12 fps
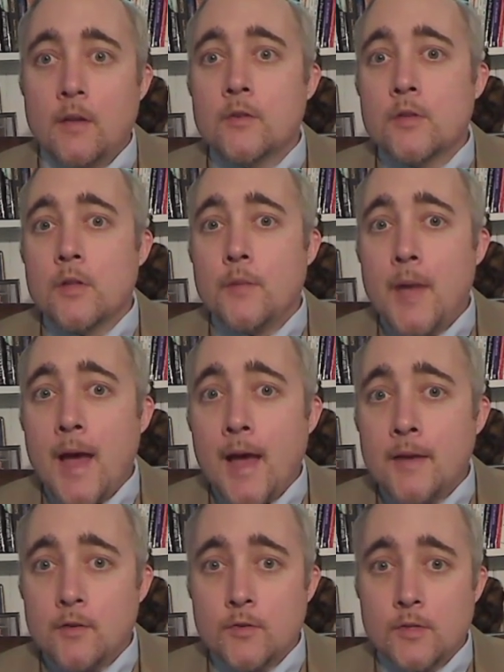So the
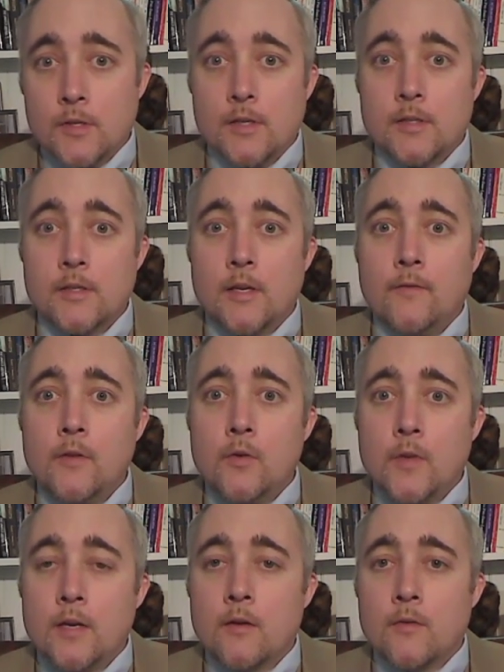bad news is if you
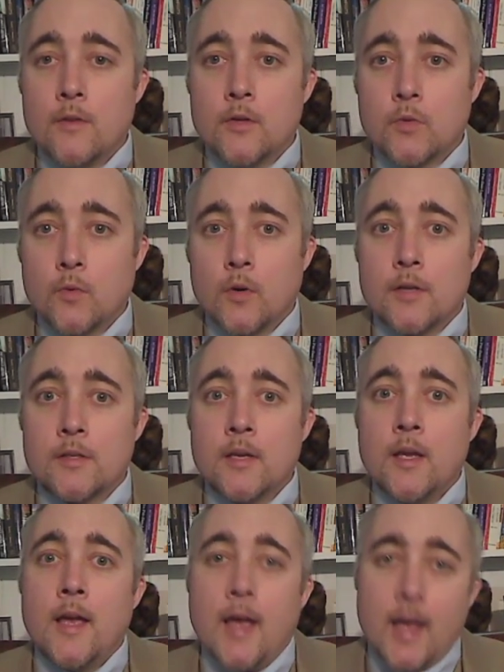hear those words,
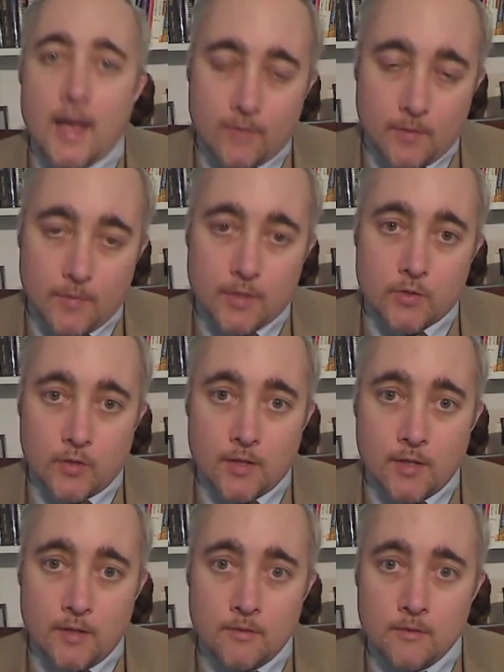have you been
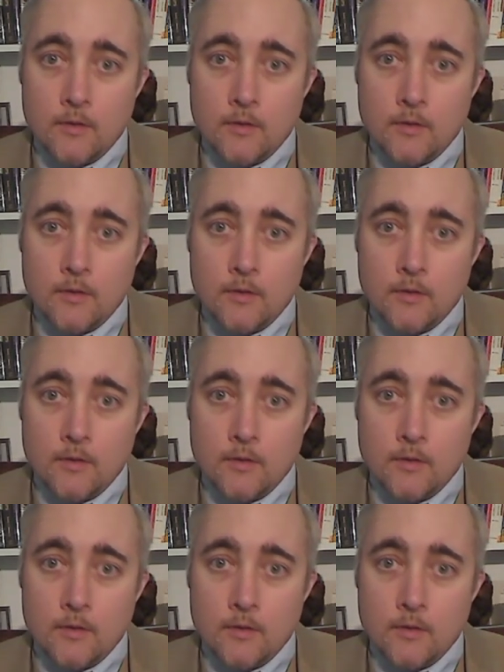drinking?